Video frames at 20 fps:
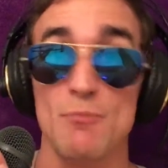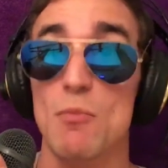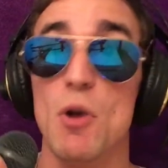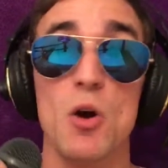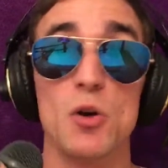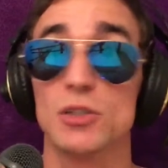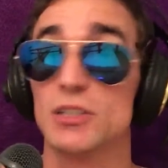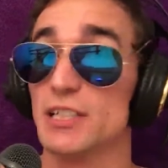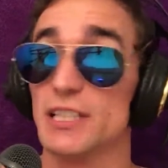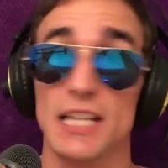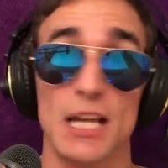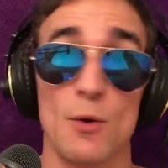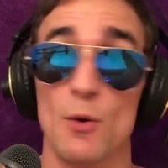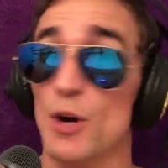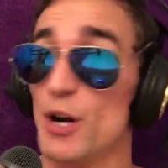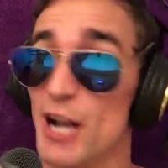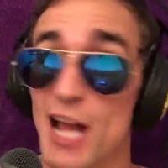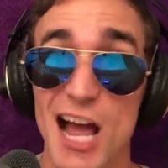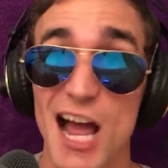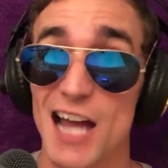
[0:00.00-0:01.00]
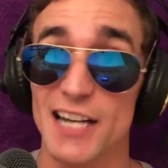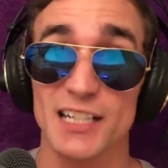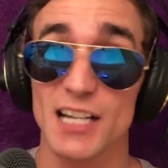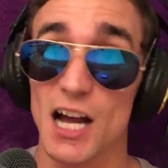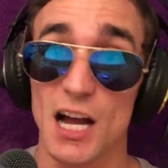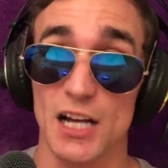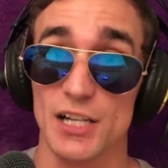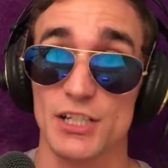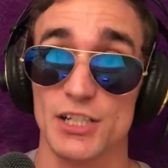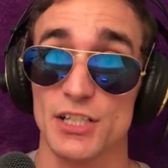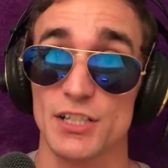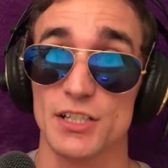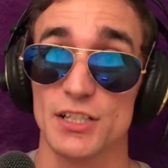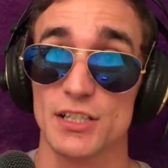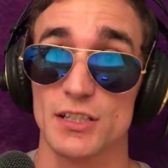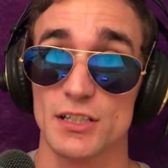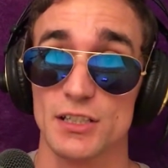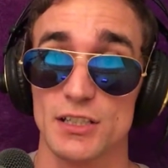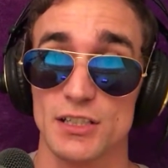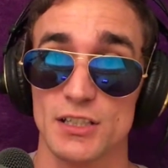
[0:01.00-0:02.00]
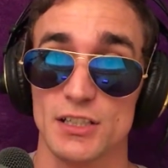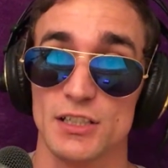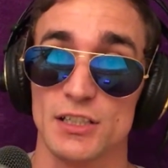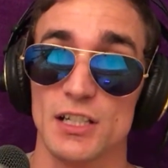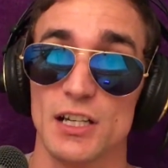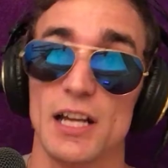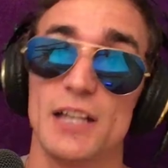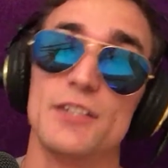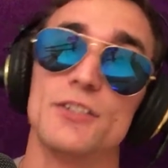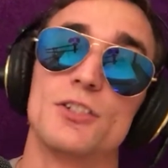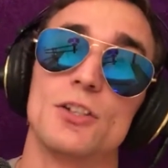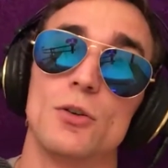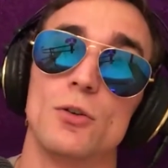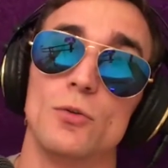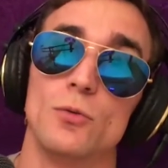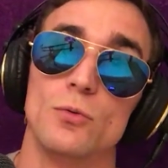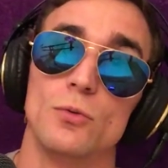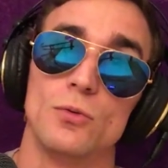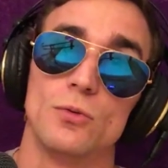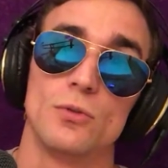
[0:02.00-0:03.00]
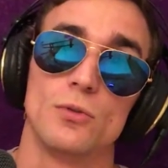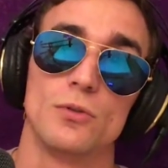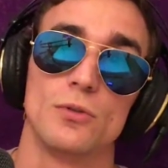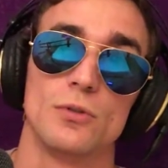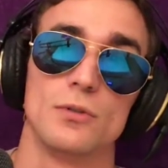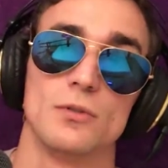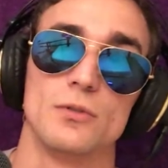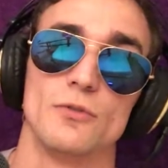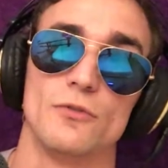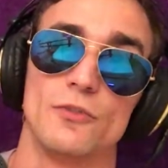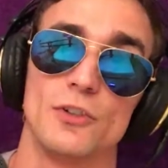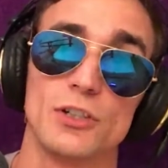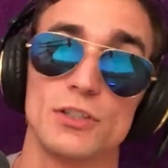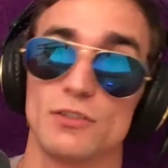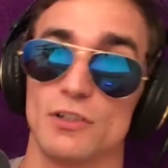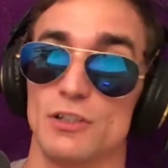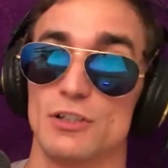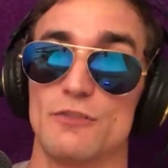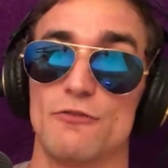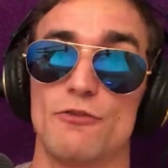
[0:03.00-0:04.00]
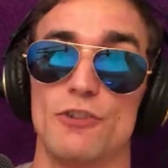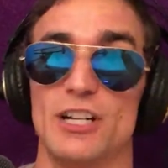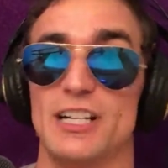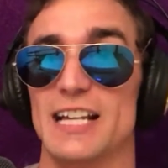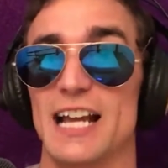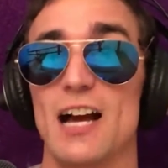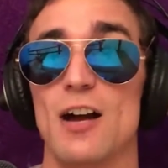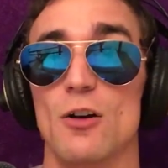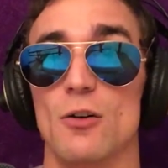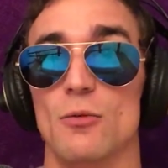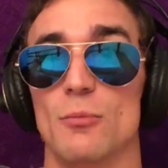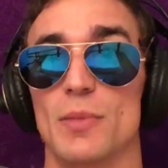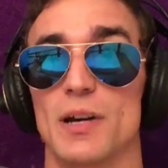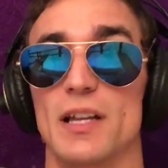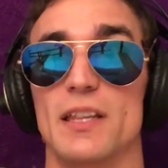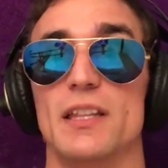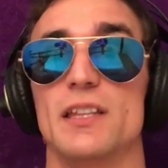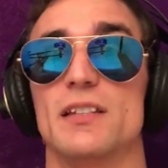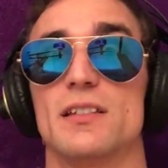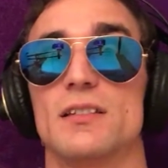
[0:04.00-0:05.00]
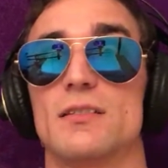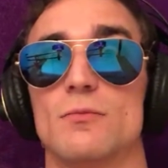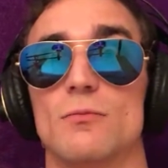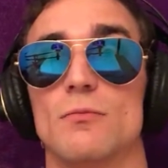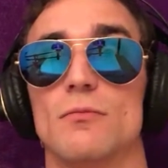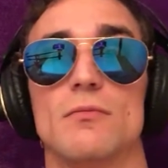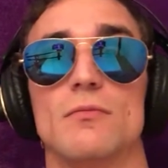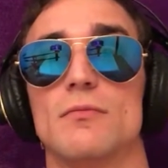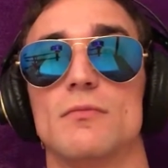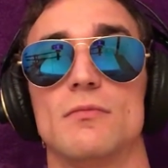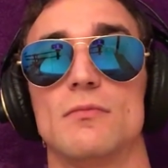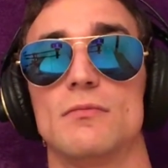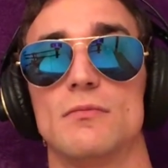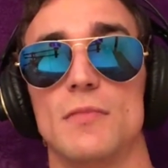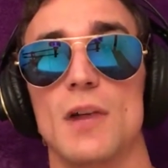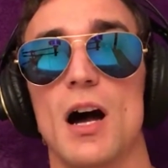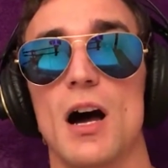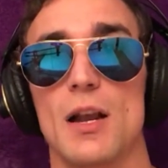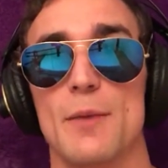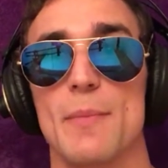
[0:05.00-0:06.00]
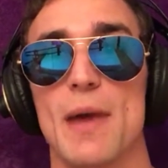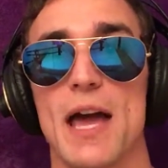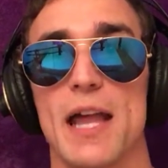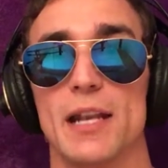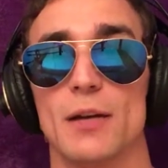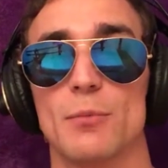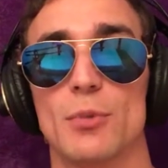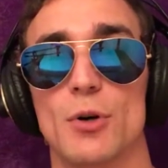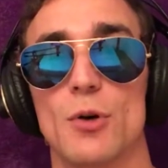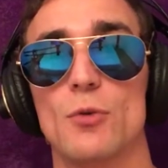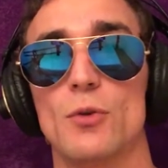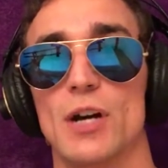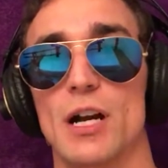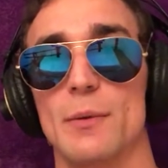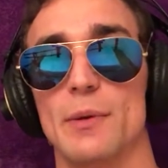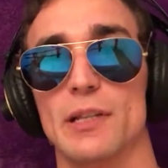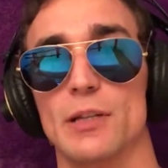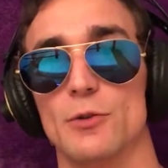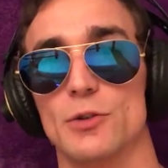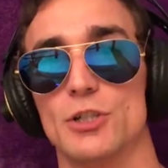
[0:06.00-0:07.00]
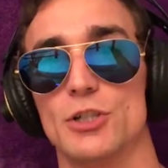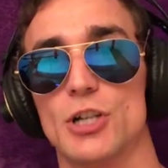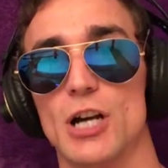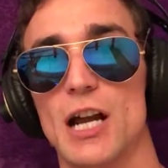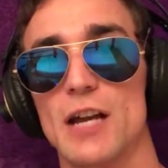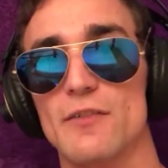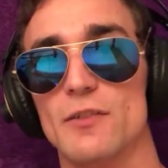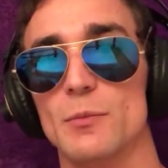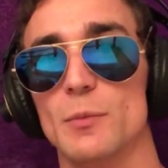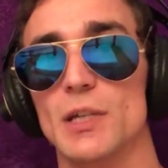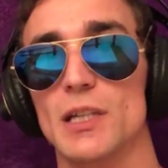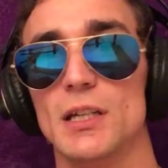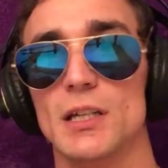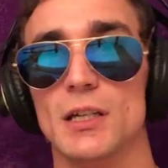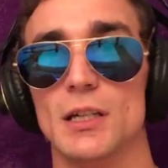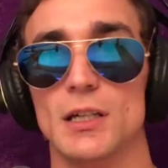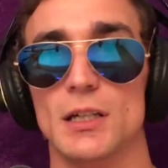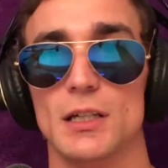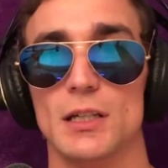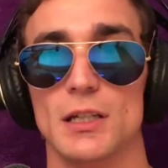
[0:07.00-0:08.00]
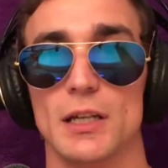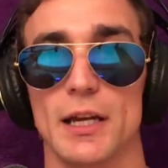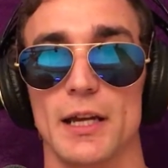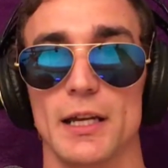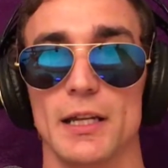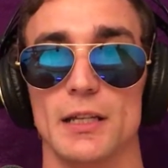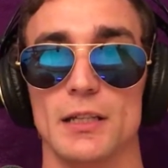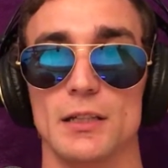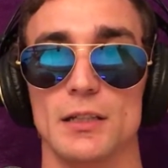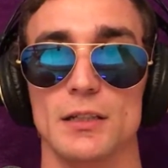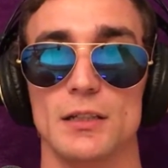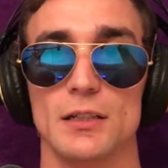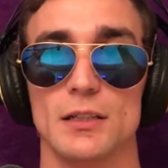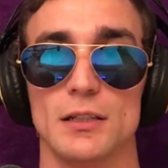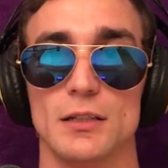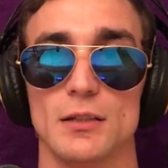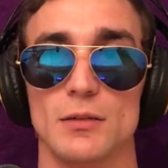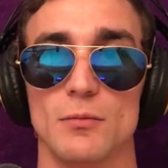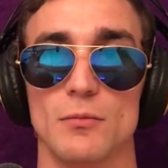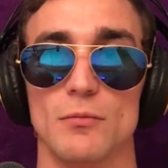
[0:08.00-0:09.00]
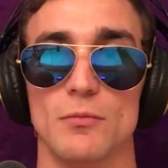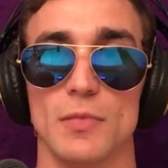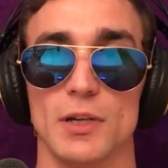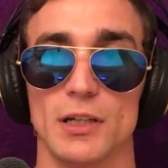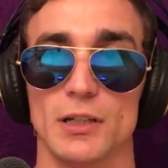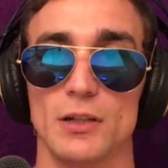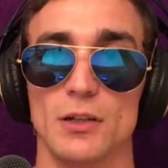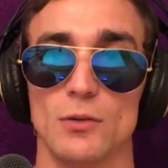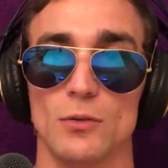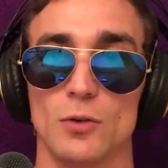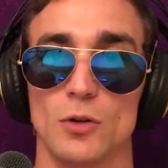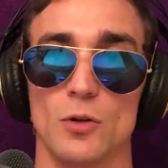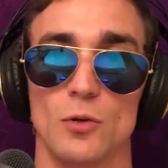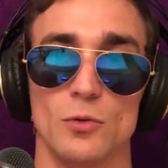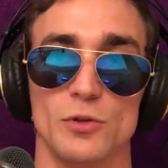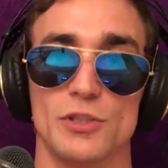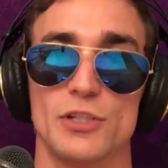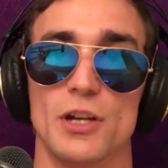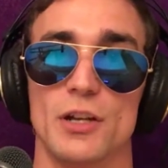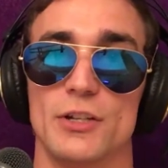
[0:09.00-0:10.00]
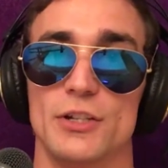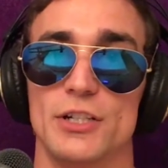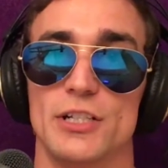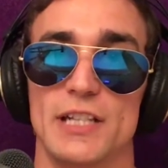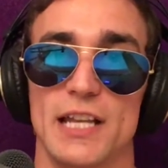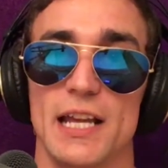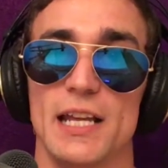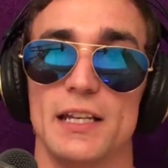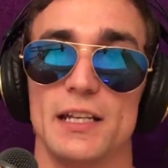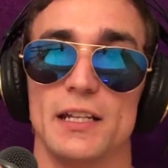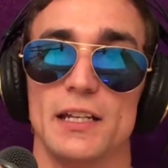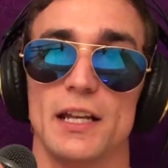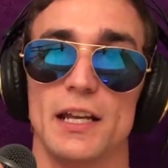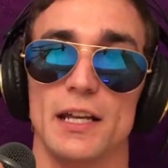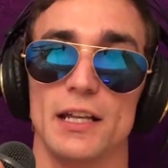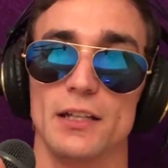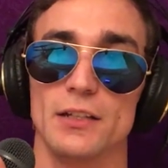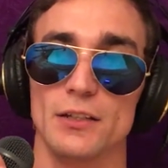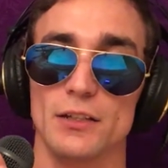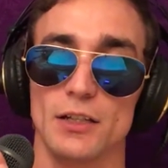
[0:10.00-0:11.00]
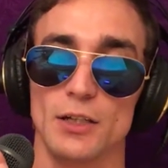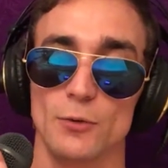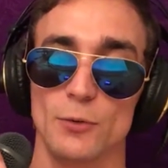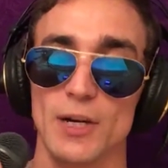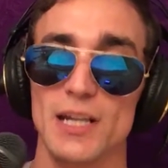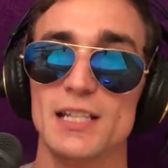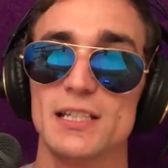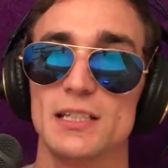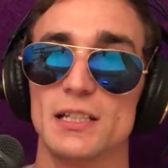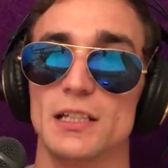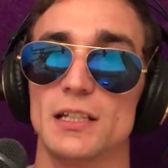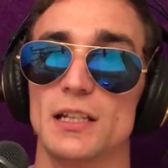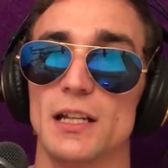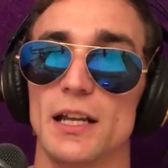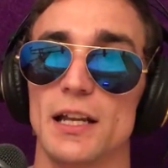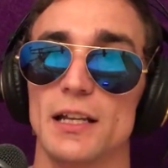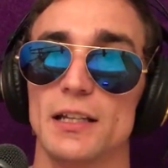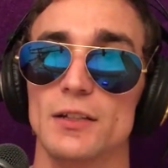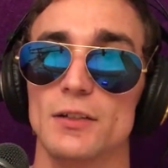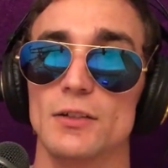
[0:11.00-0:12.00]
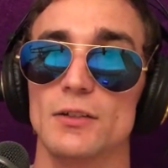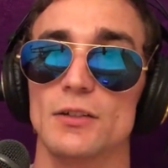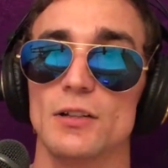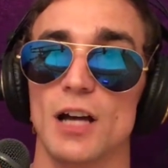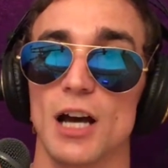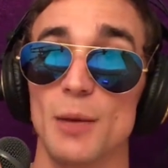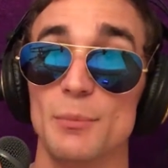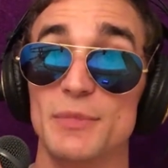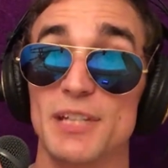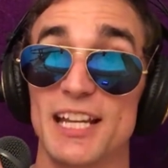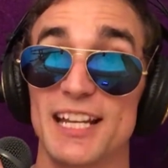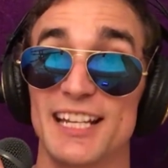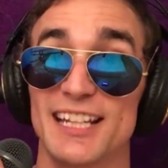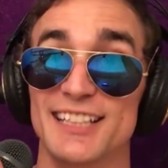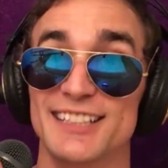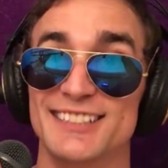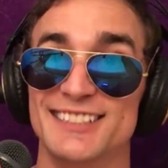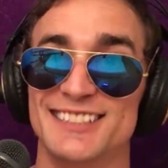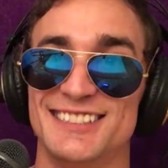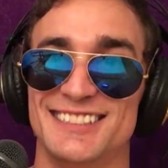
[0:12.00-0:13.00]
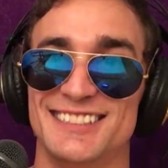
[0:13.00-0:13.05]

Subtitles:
Mostly they were not conscious. And so, first of all, I was freaked out by this automatic programming that was driving me. And my goal was to understand it and erase it and update it.